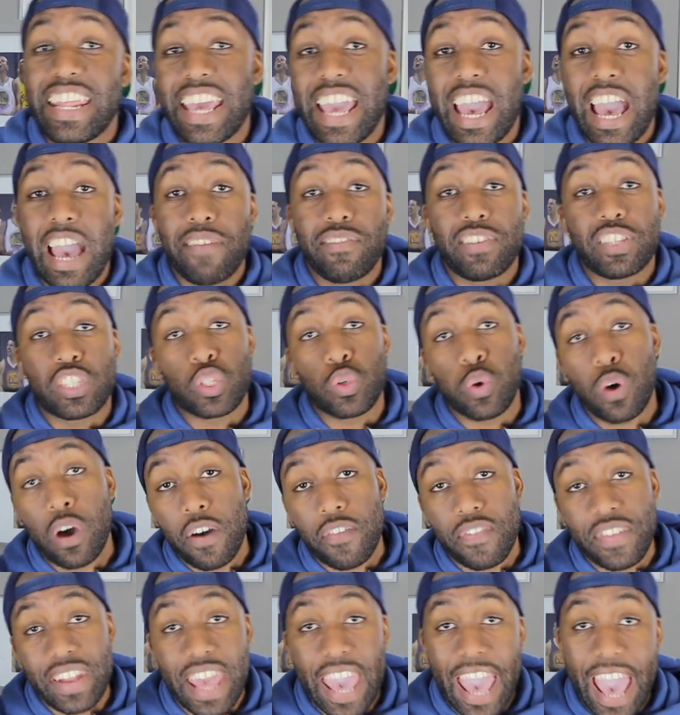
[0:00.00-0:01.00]
didn't have a
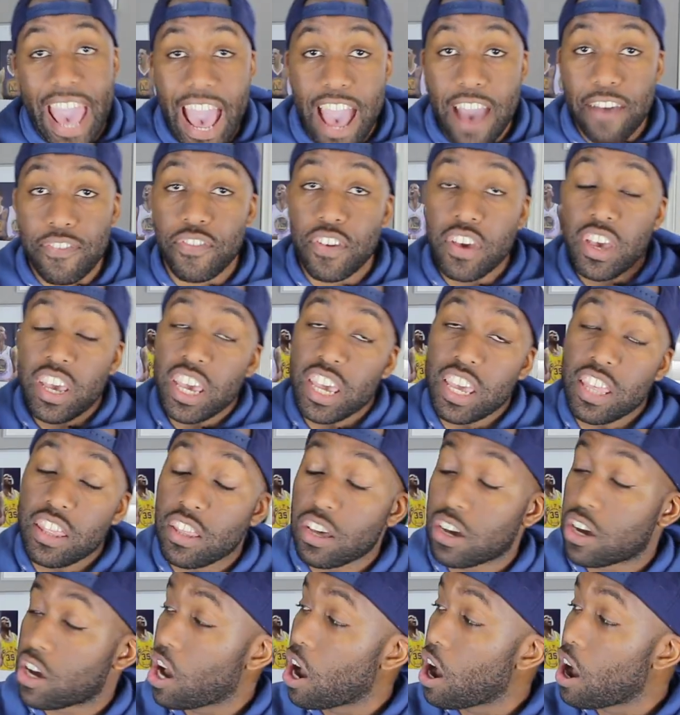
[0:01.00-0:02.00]
12.5 in
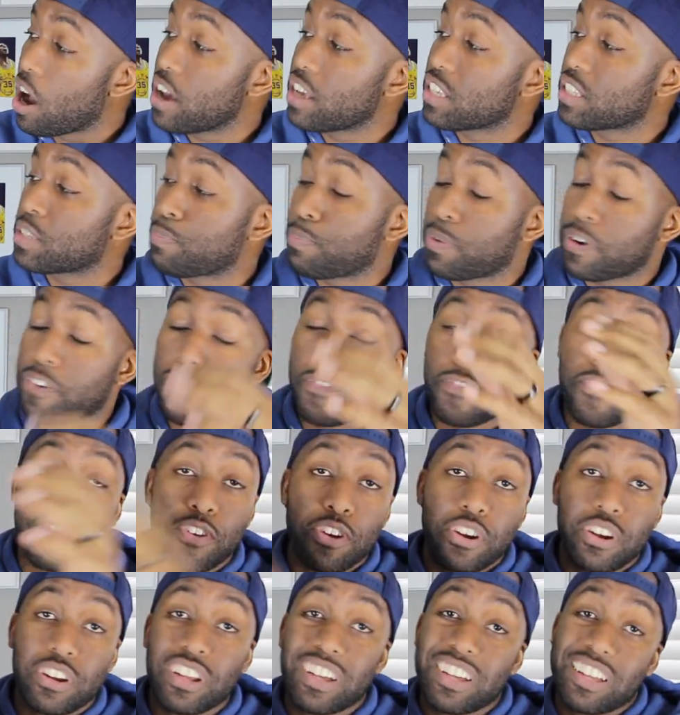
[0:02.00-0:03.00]
the Kaws, but
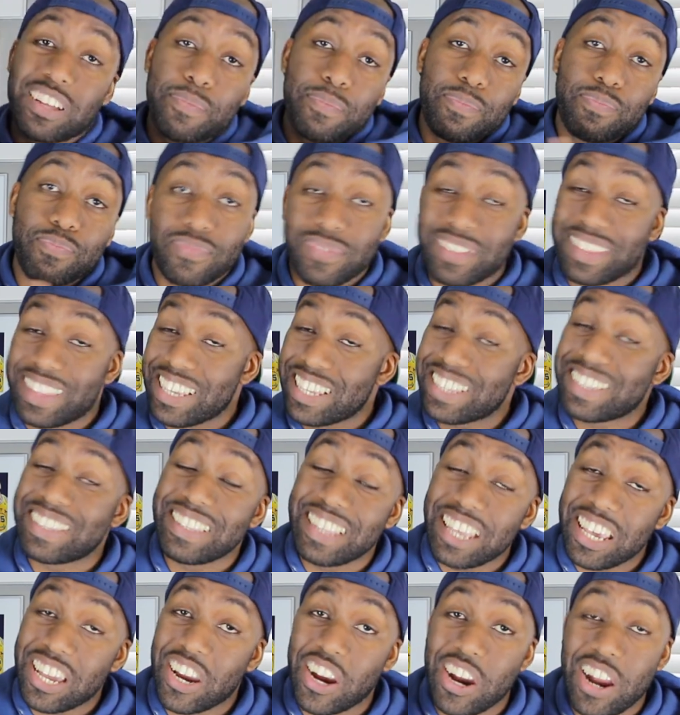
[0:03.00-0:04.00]
for this
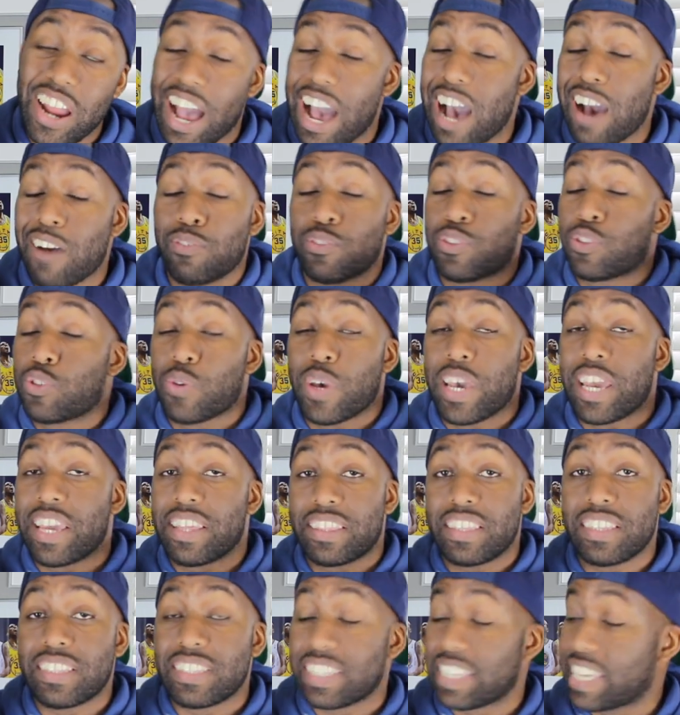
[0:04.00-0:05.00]
sneaker, I would do
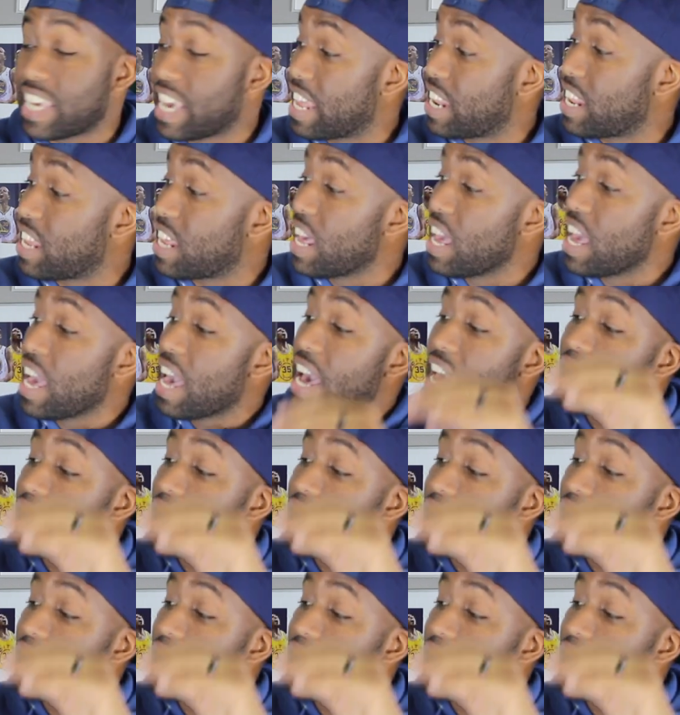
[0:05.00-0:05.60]
anything to get it,